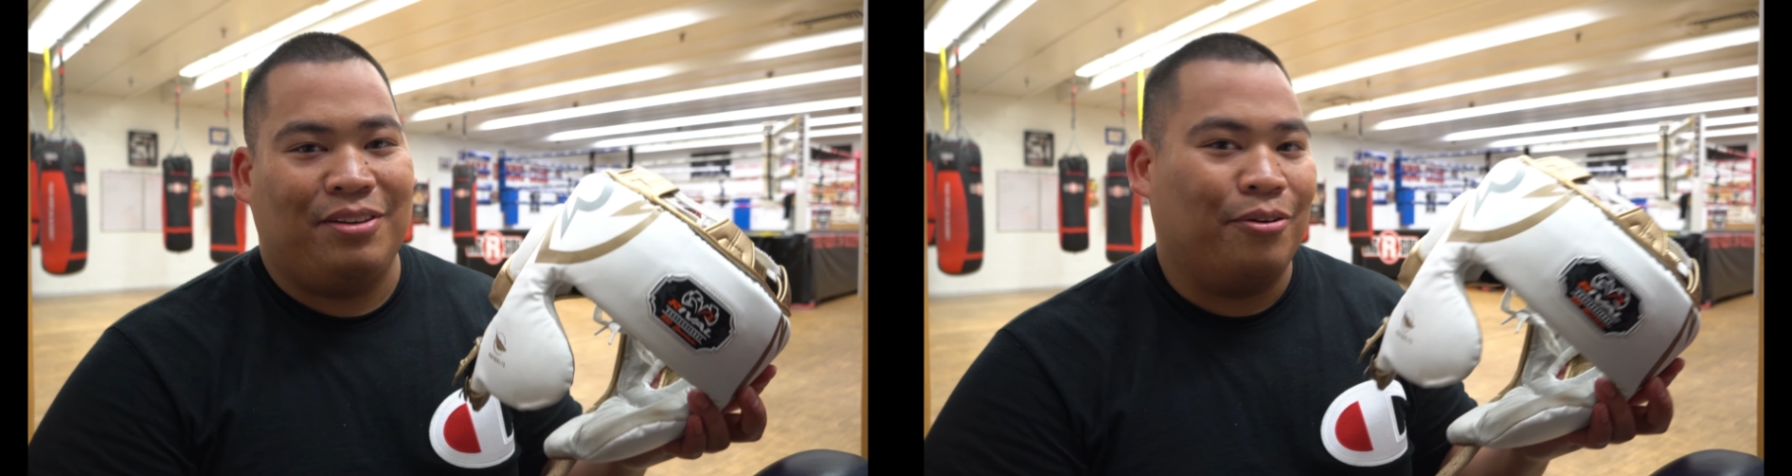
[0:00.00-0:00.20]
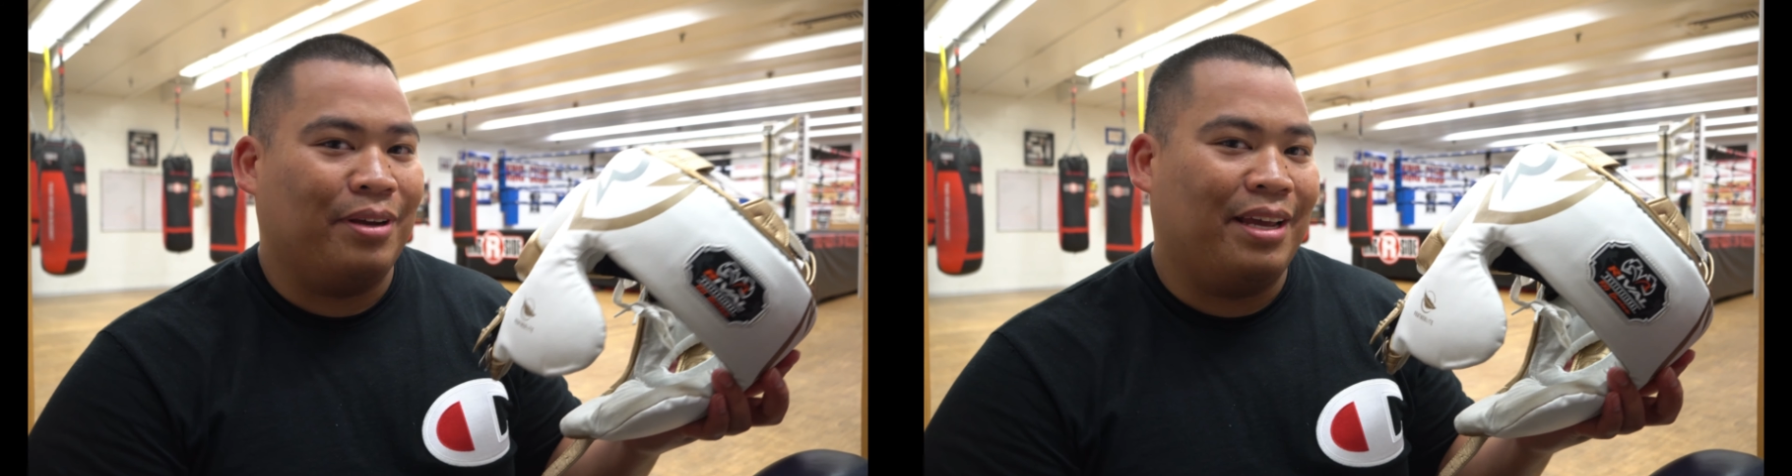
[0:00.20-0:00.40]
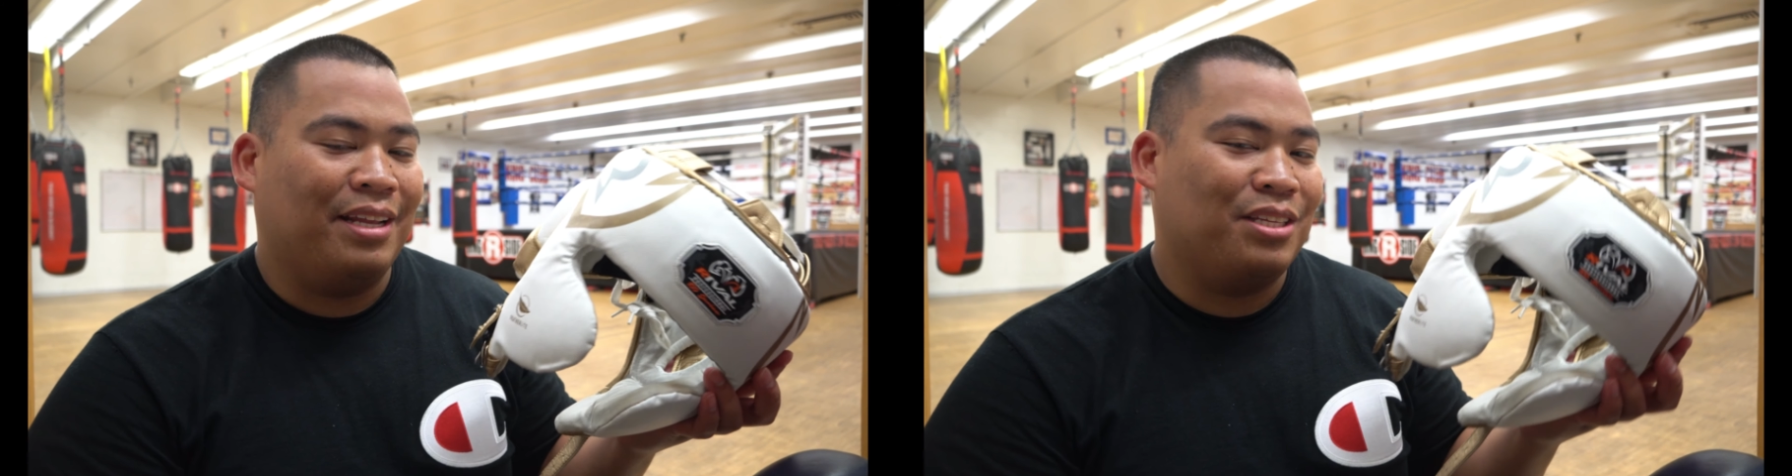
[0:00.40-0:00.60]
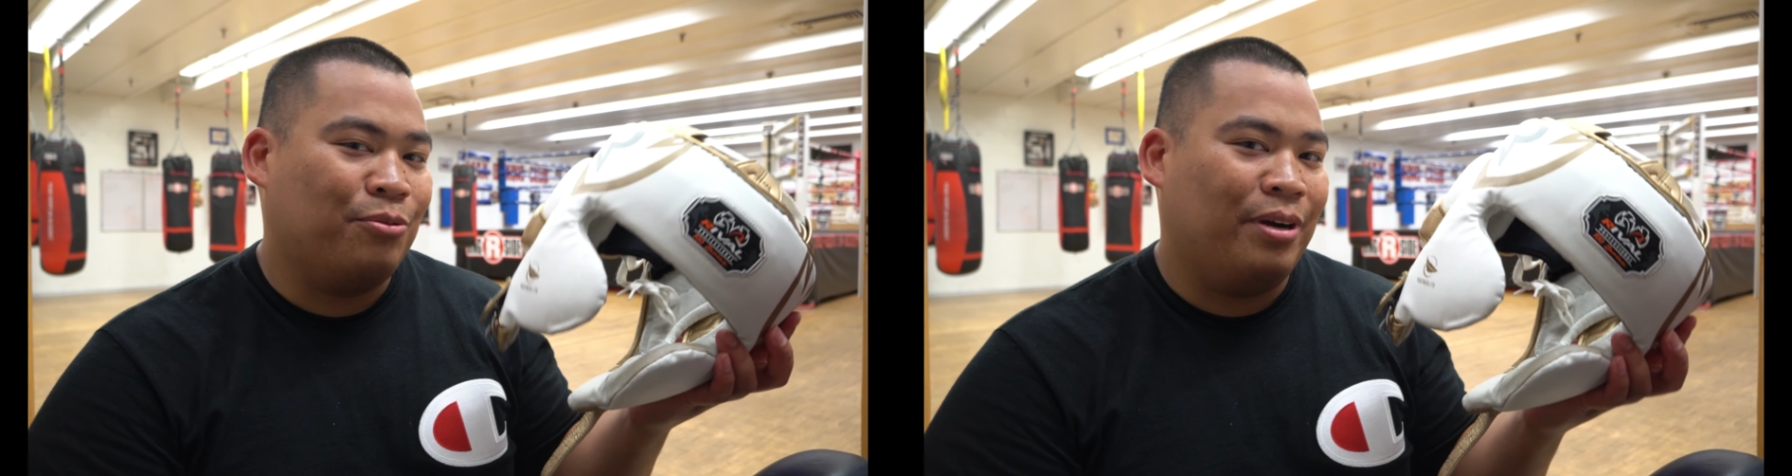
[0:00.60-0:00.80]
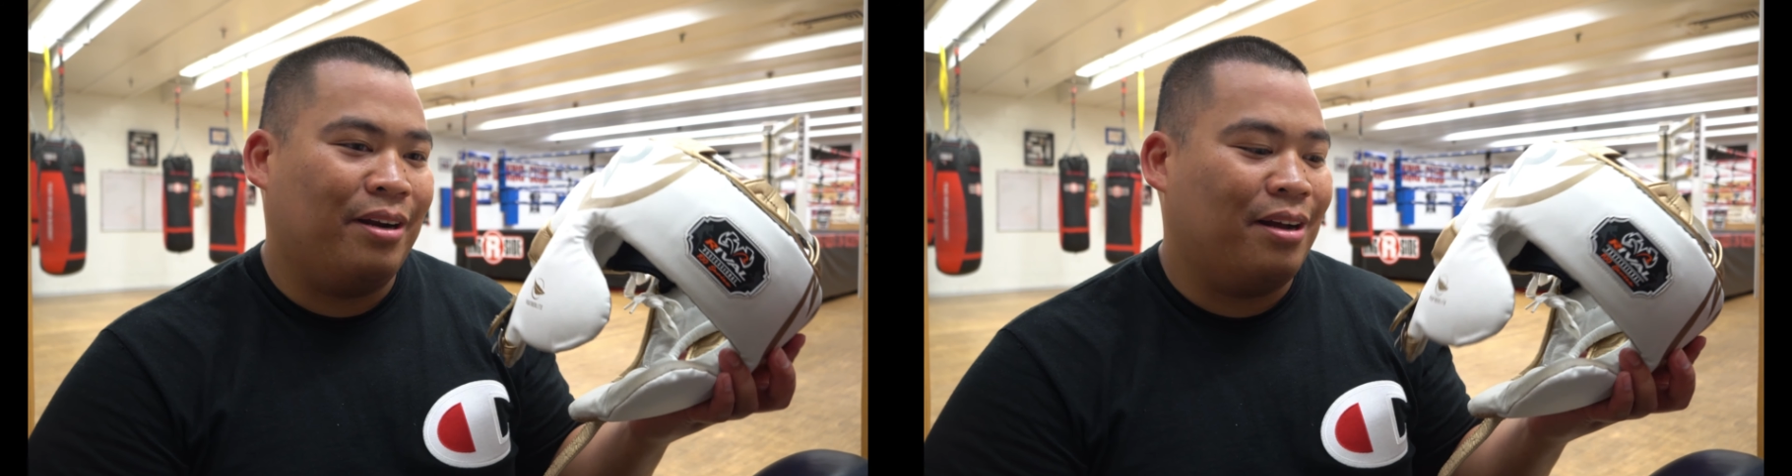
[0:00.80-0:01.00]
you don't get hit
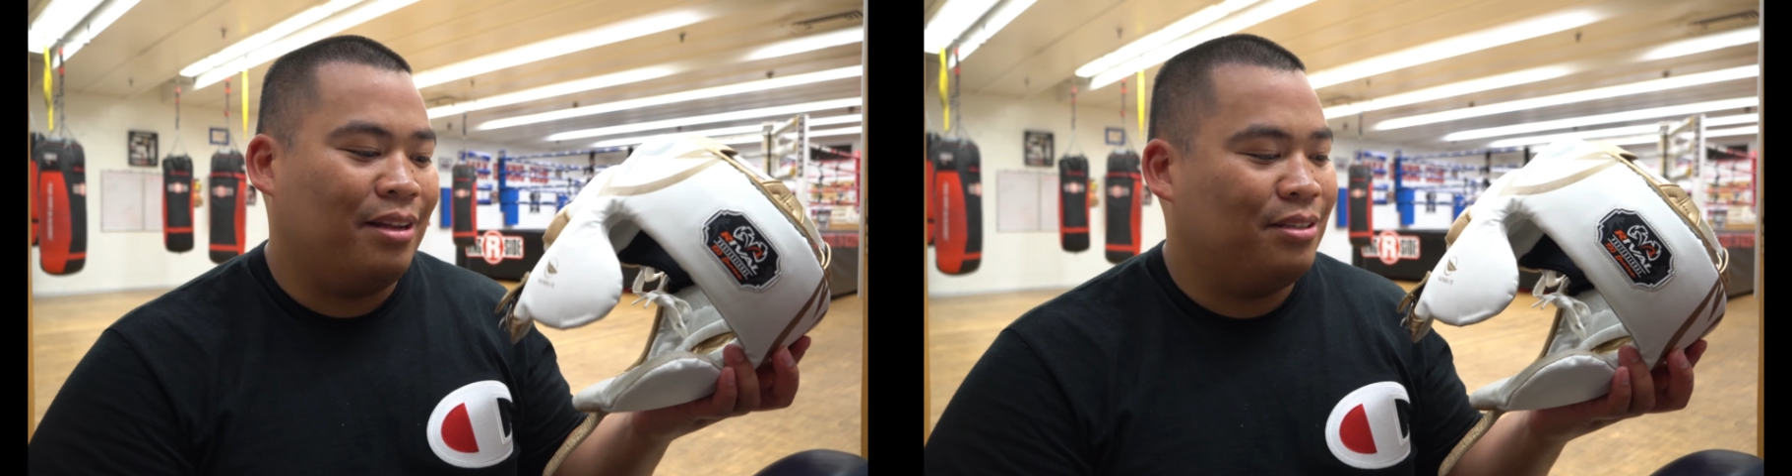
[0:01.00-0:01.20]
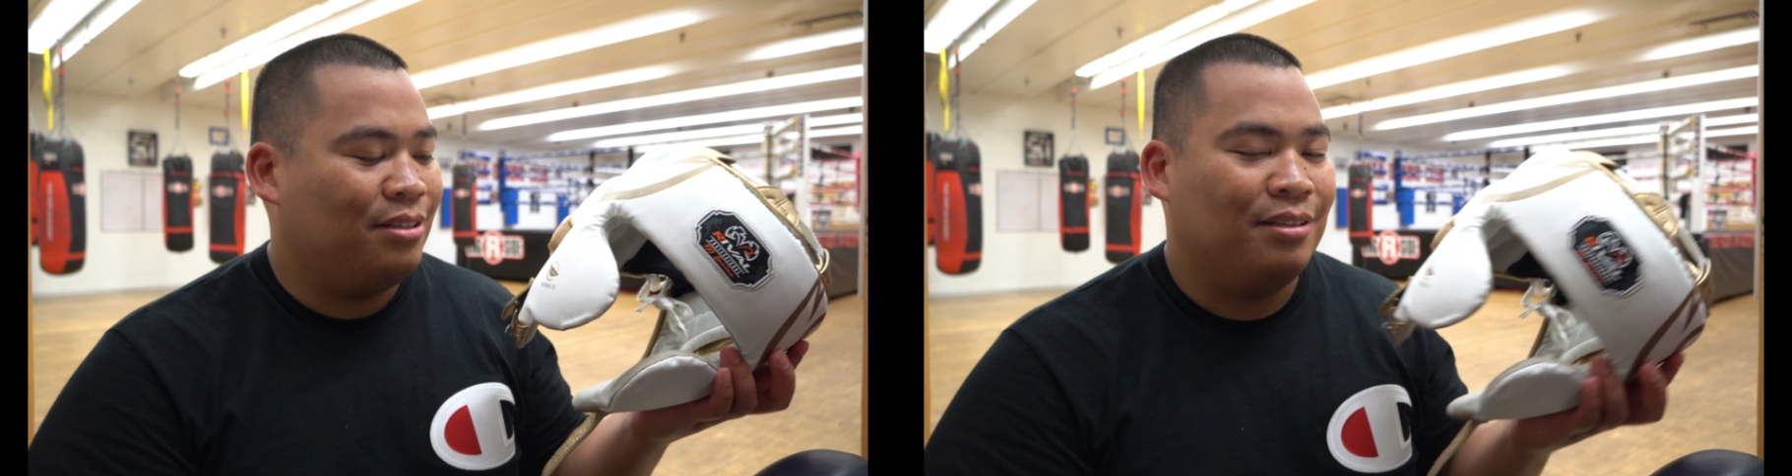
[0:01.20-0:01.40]
square on,